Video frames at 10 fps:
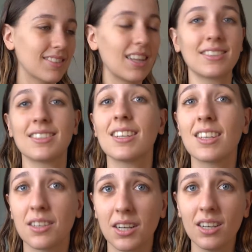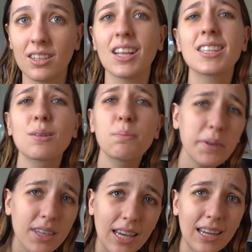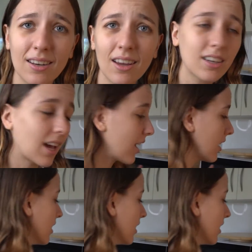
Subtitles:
let's go, let's begin. Okay,